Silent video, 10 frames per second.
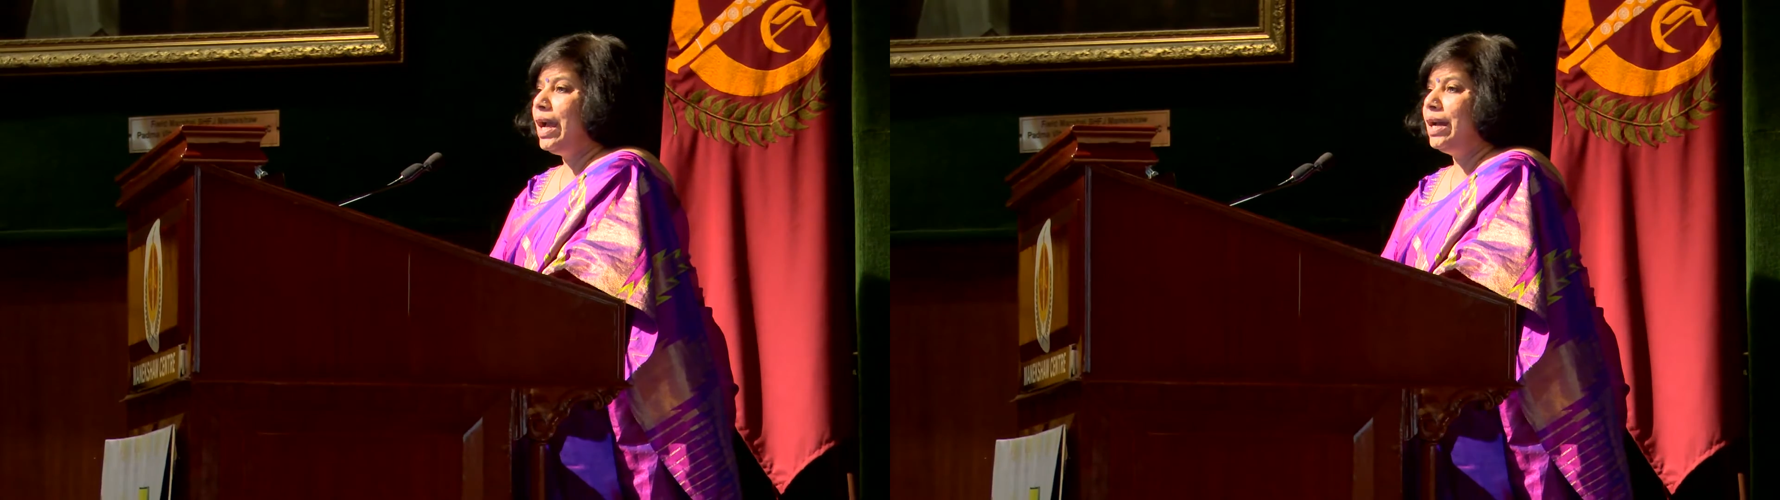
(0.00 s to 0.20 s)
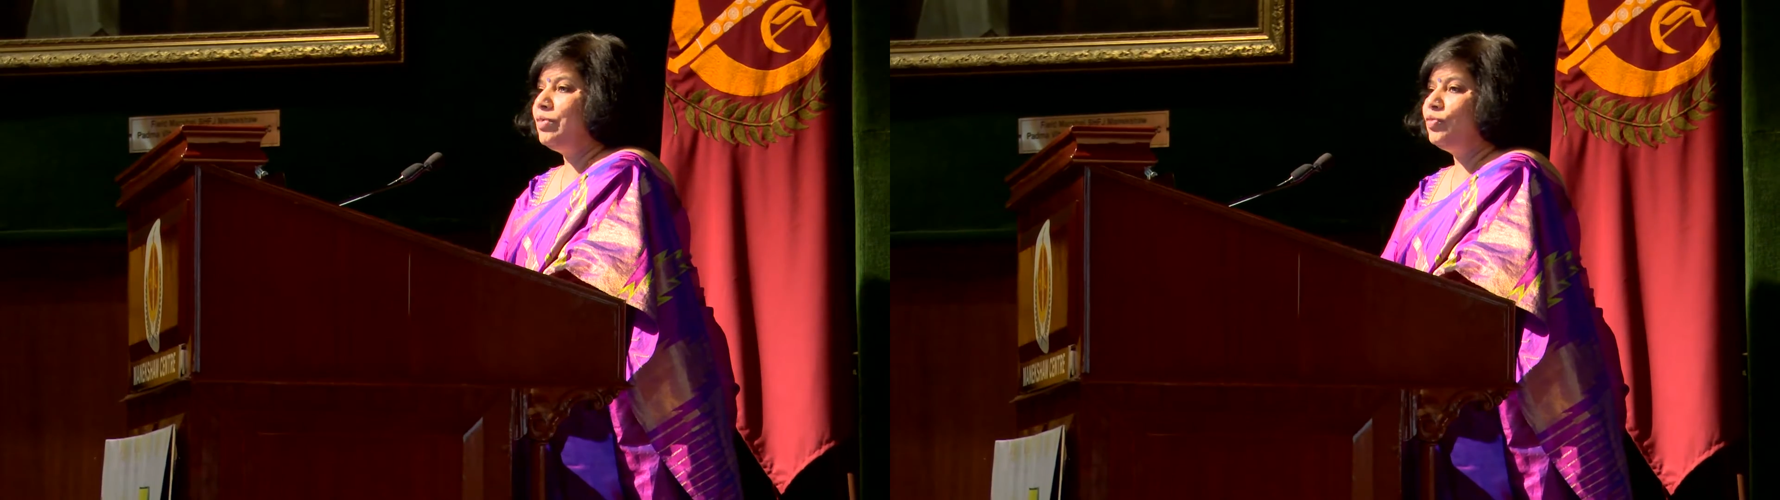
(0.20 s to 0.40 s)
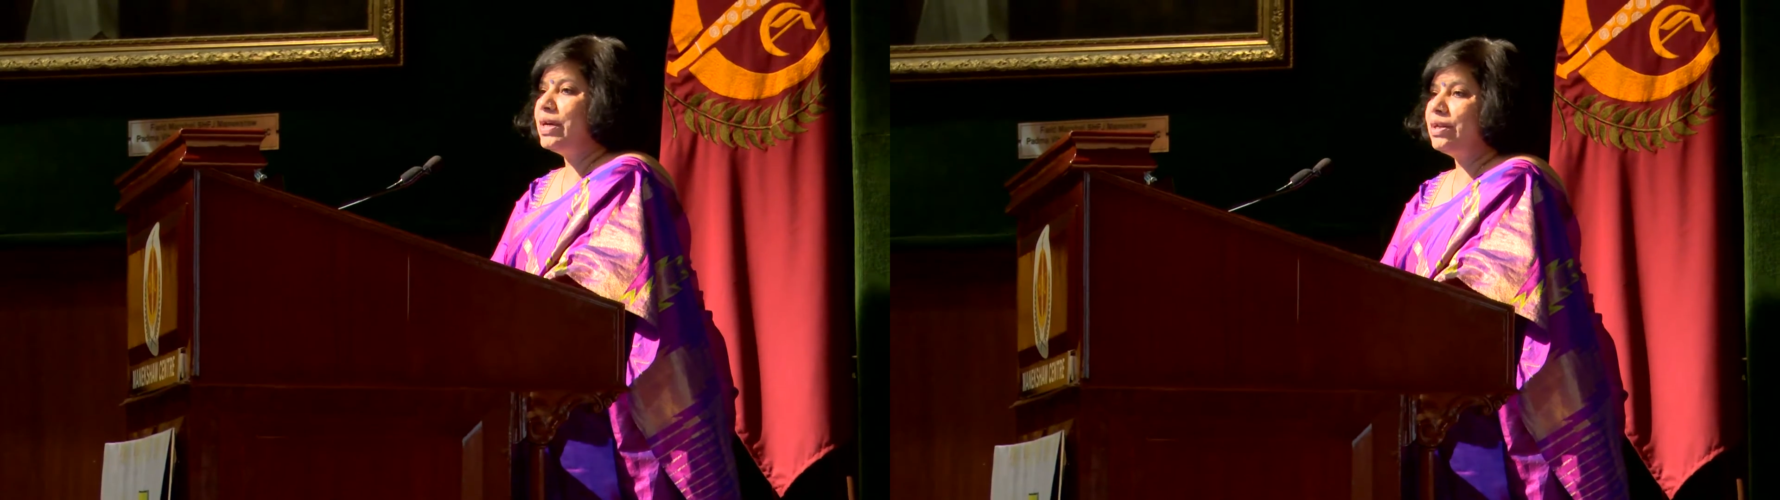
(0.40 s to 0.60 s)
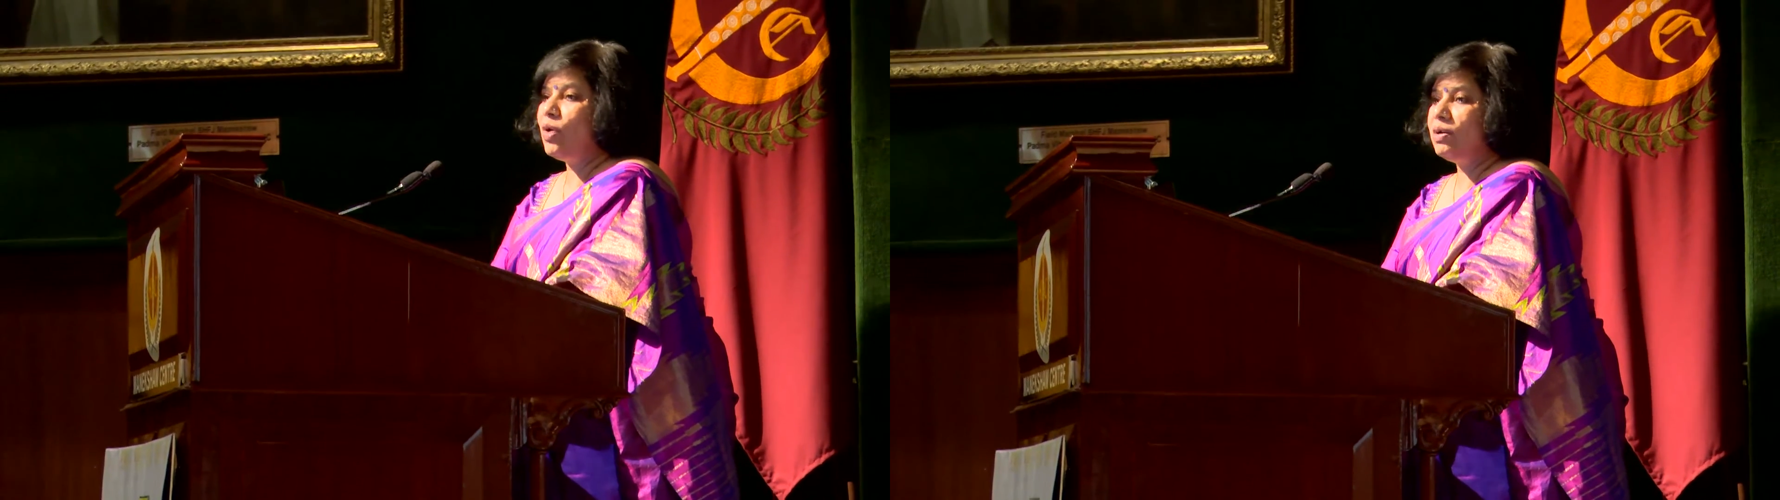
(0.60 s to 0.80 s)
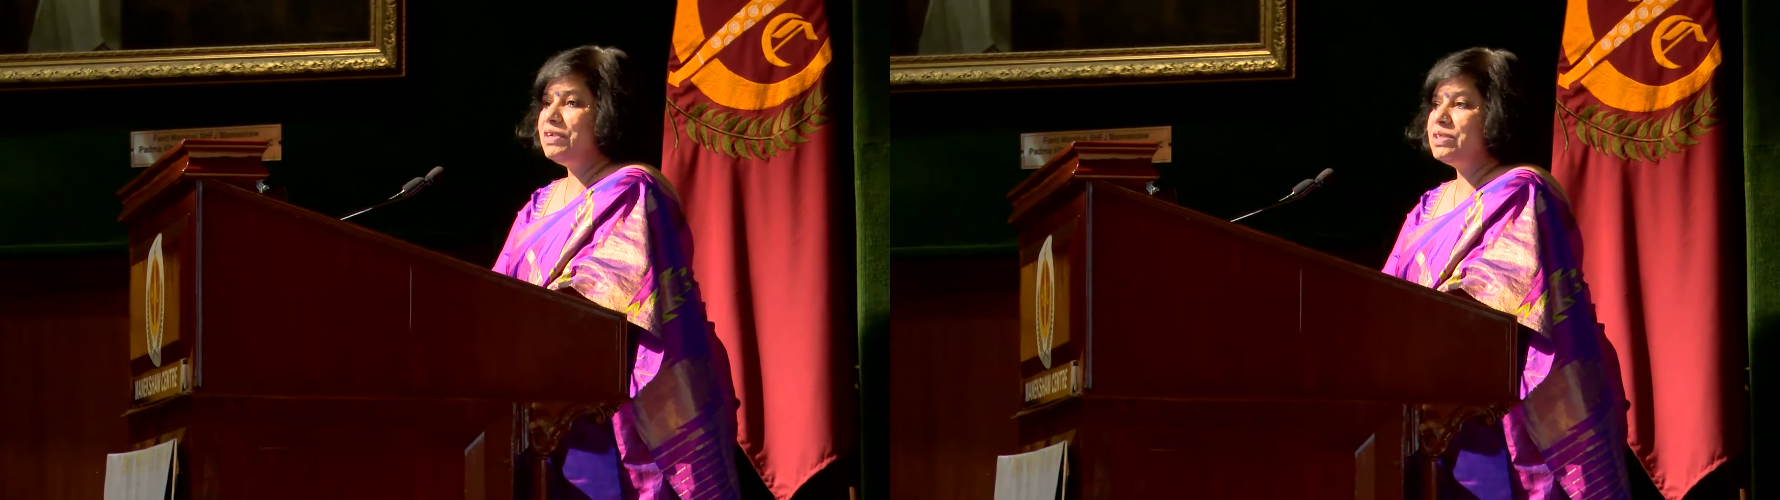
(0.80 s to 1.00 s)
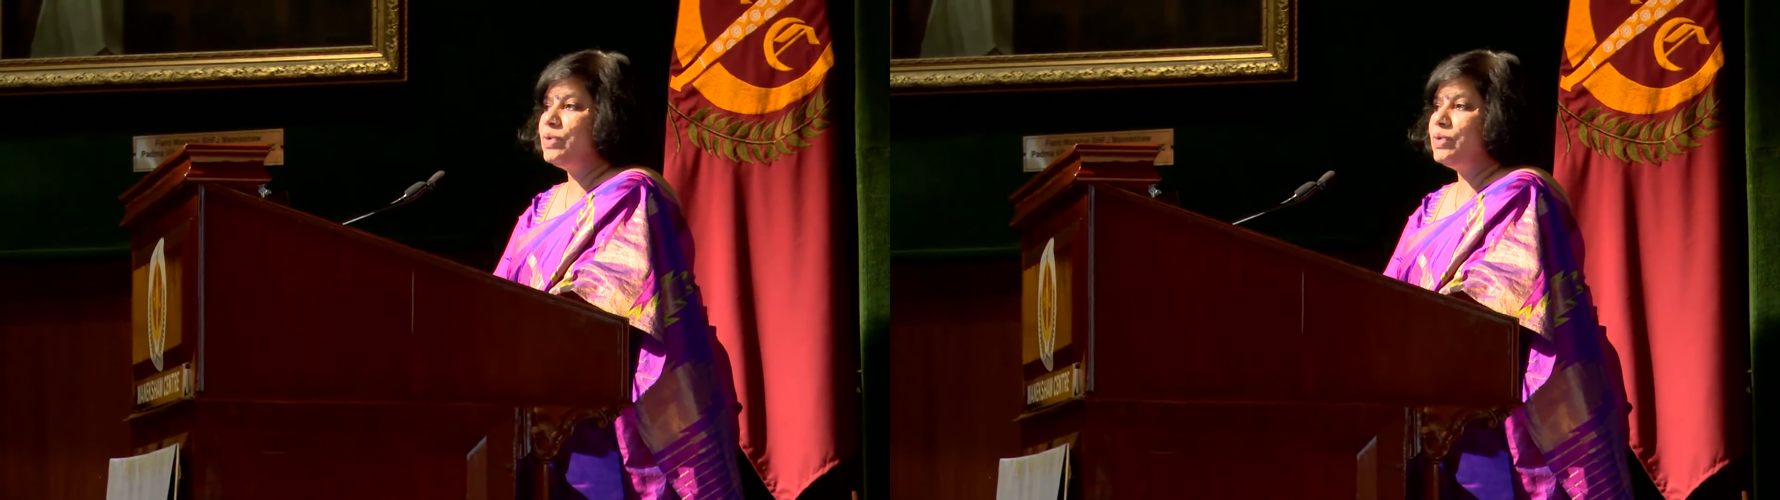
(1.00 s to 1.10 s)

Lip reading: and were always